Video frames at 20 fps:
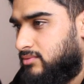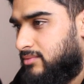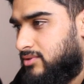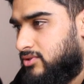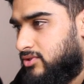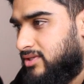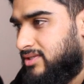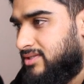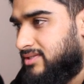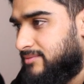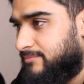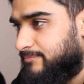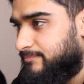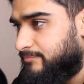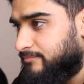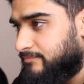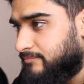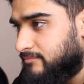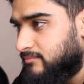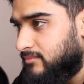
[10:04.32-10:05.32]
my trades.
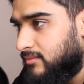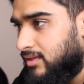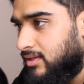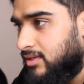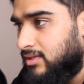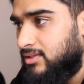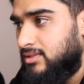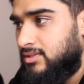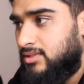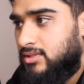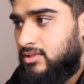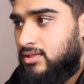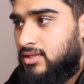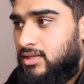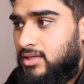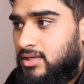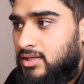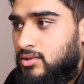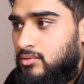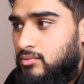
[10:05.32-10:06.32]

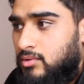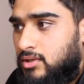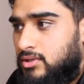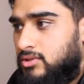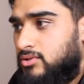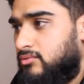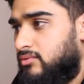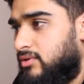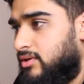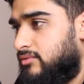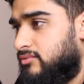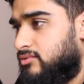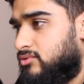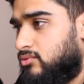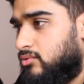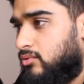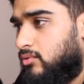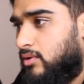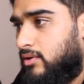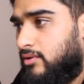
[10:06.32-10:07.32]
1 to 3
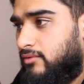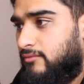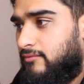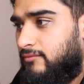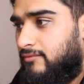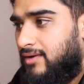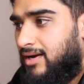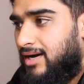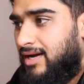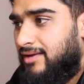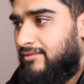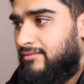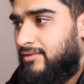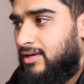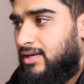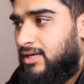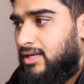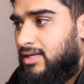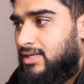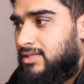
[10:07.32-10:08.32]
restore, 1 to 5.
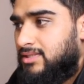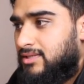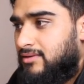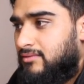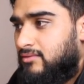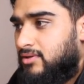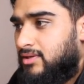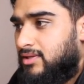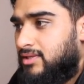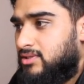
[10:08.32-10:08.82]
So have a look at